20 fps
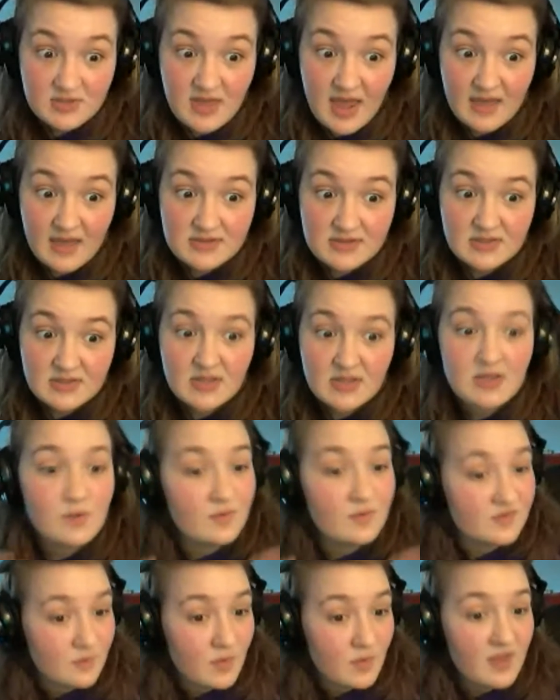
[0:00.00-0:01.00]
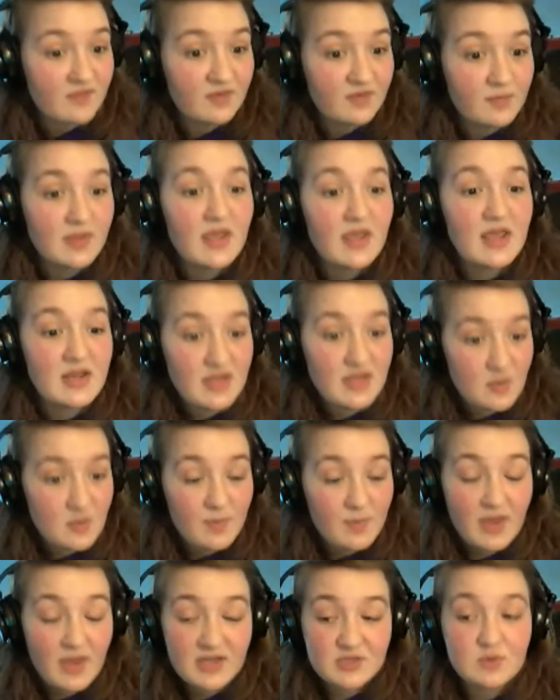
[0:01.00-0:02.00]
that. He was away from it and he
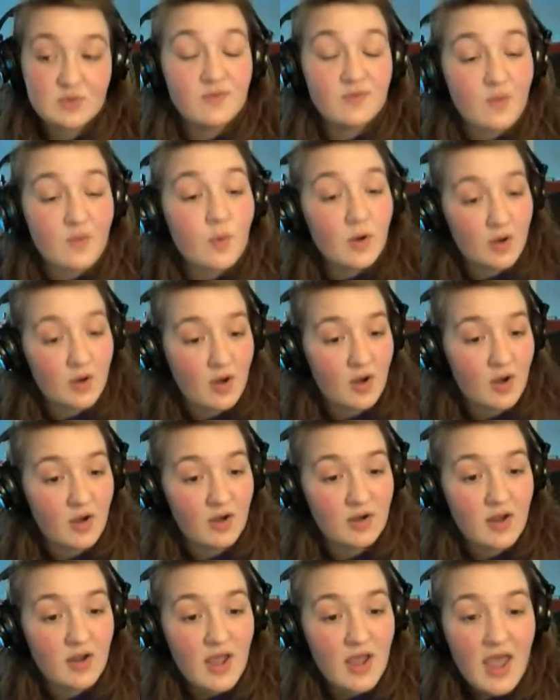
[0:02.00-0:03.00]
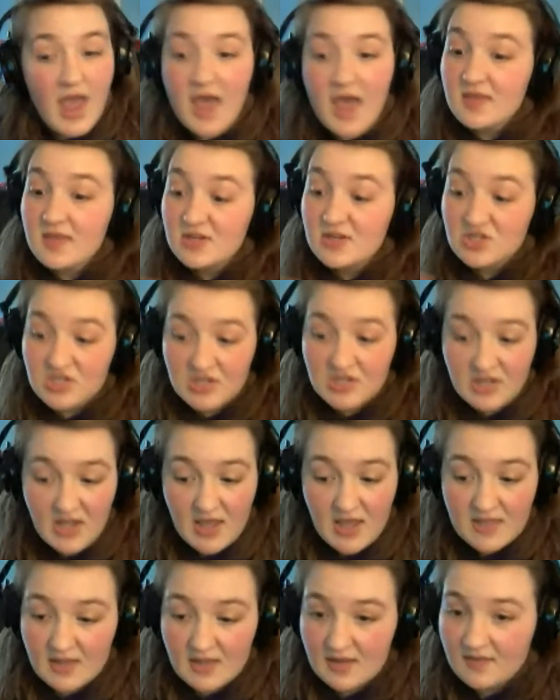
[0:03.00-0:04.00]
went back to it for her. And
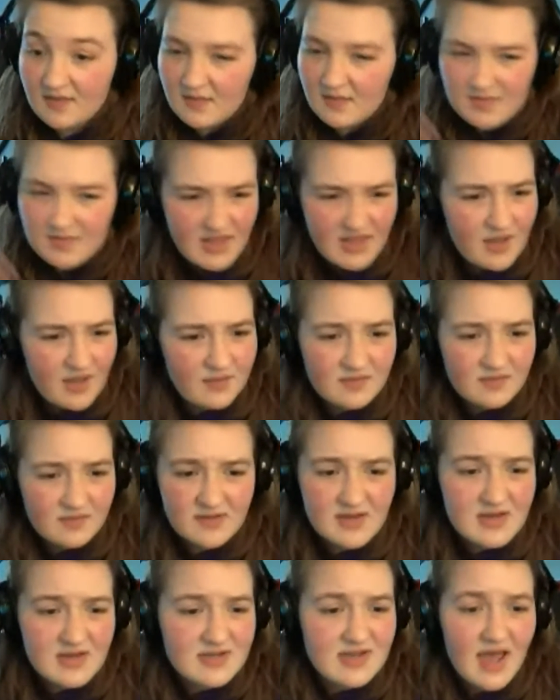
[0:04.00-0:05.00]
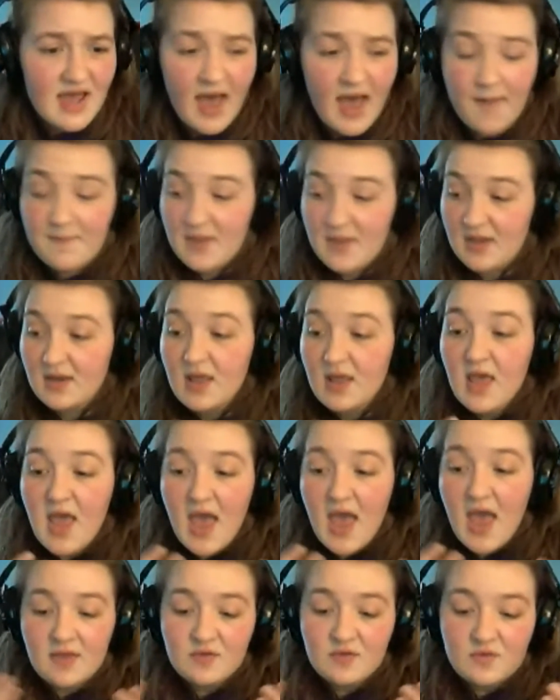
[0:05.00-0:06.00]
then something else needed to happen.
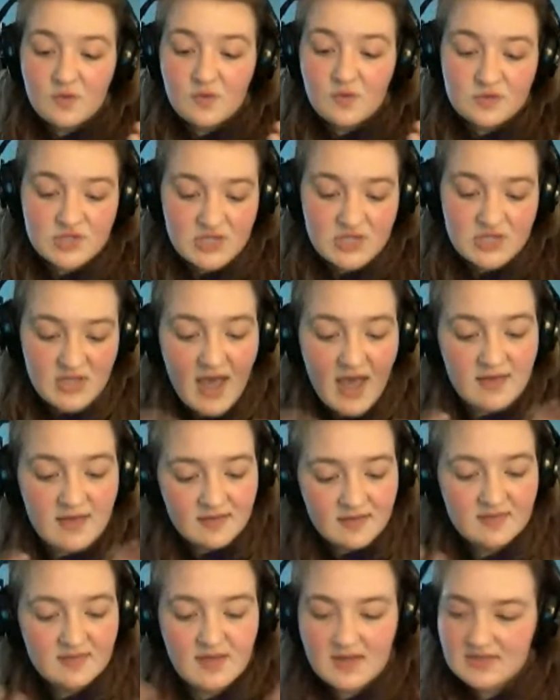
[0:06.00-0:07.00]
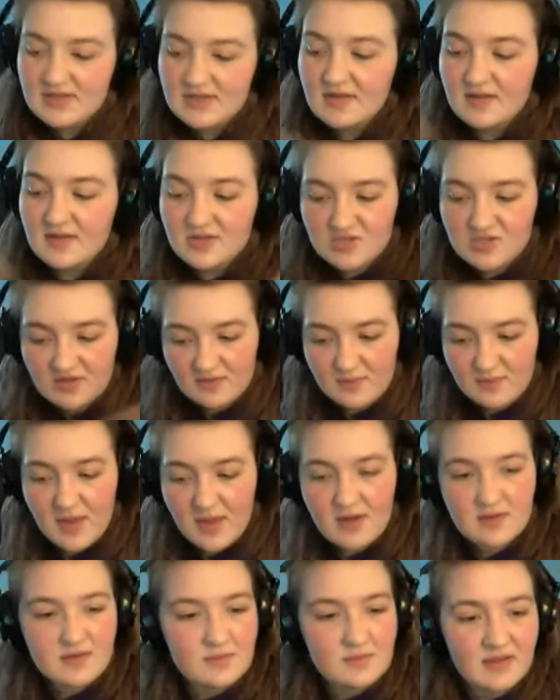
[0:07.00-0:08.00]
And so she has this idea that she's
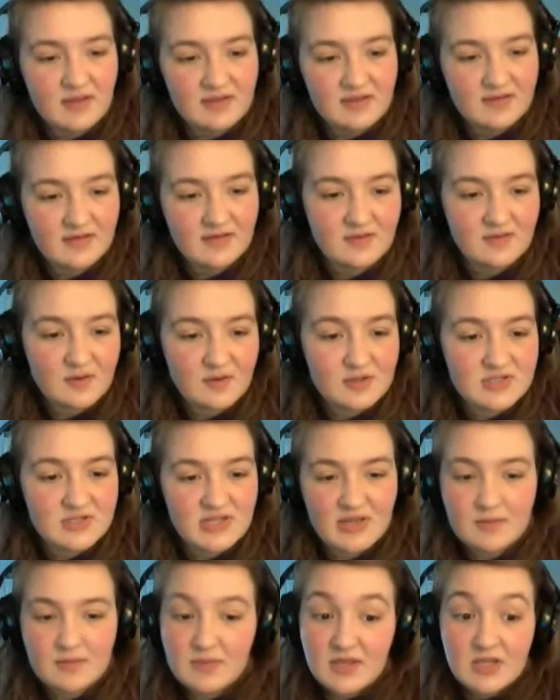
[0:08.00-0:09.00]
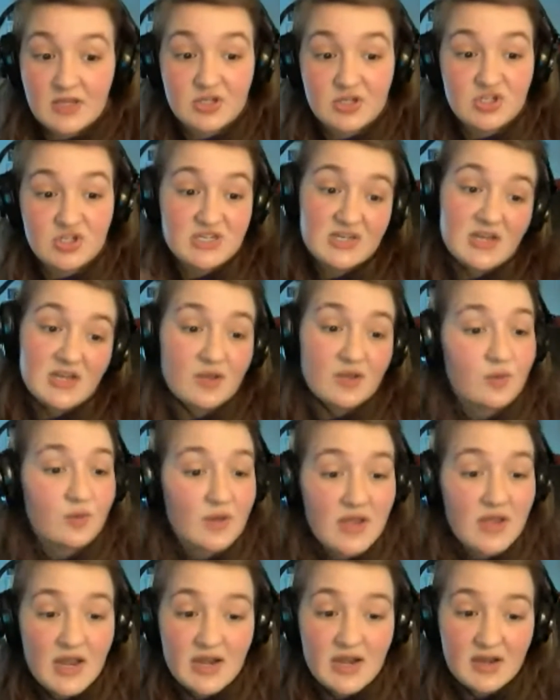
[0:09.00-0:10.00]
better than B613 because she didn't
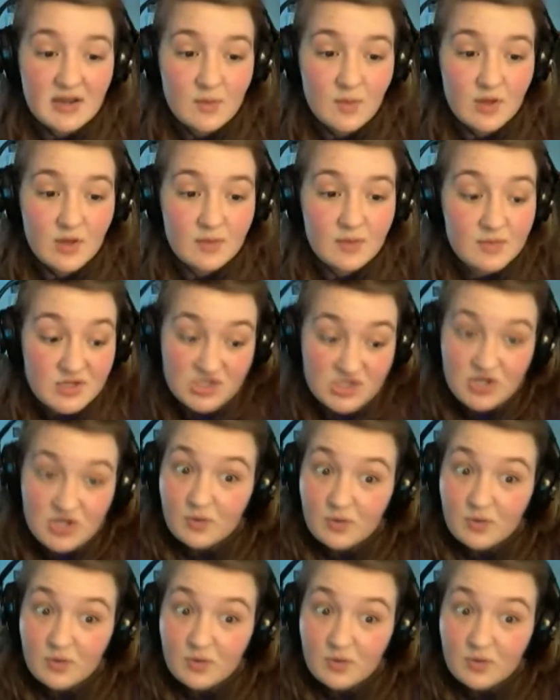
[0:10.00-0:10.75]
create anyone, but she